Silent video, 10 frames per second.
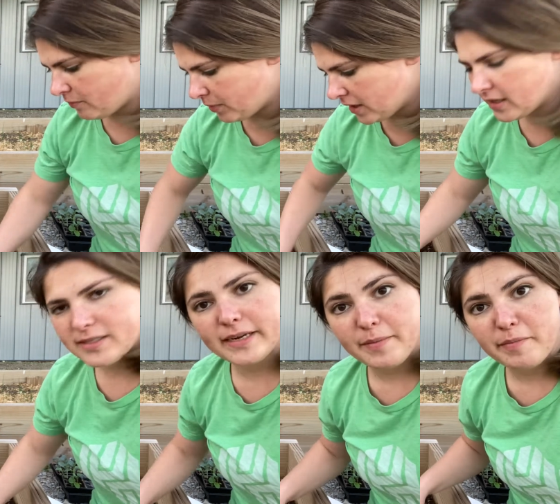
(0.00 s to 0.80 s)
plugs
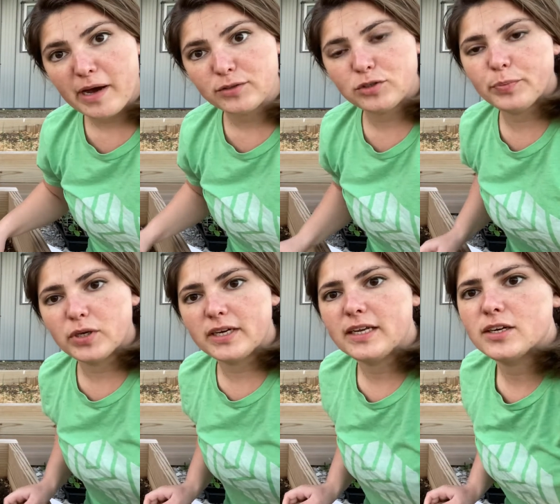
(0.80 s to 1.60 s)
that I'm about to put
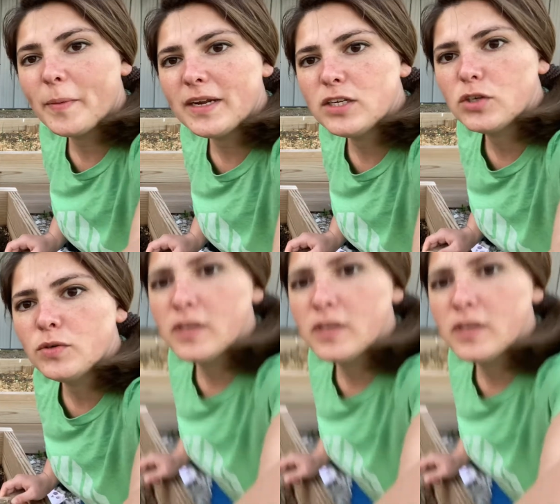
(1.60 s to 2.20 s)
in here. What I'm gonna do